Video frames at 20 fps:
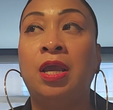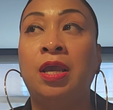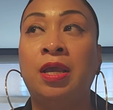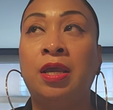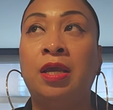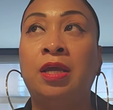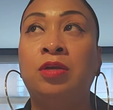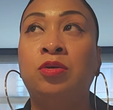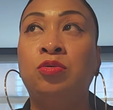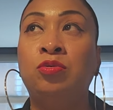
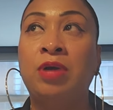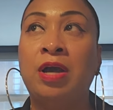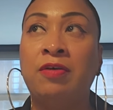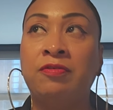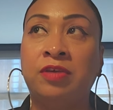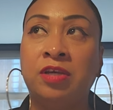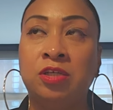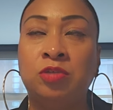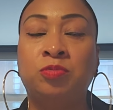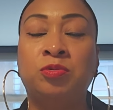and you
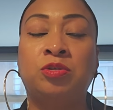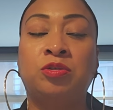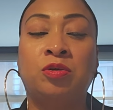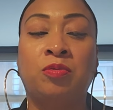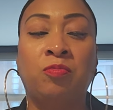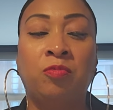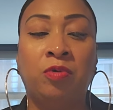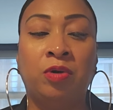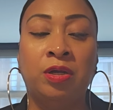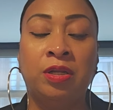have kids with
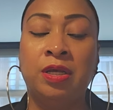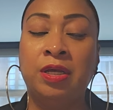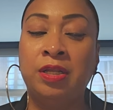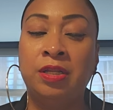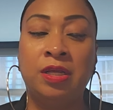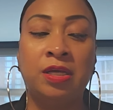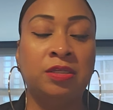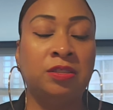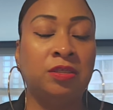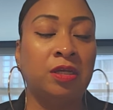someone,
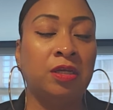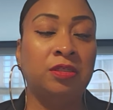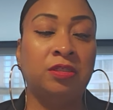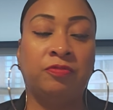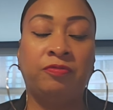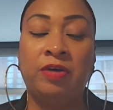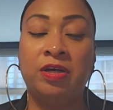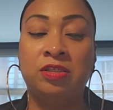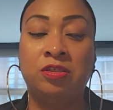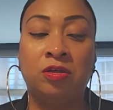and it's, it's
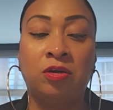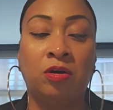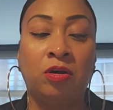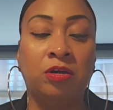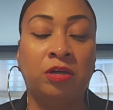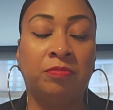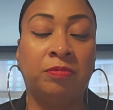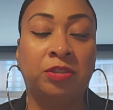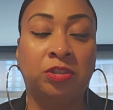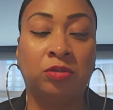fights and
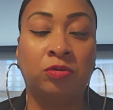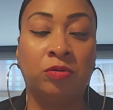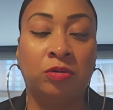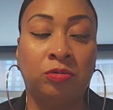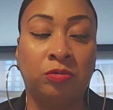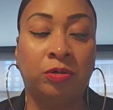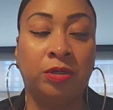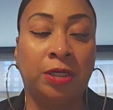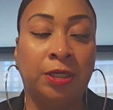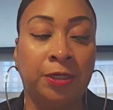arguments
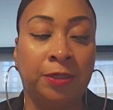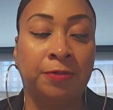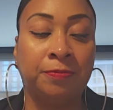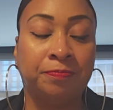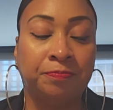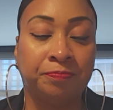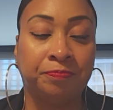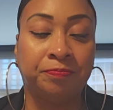going on here.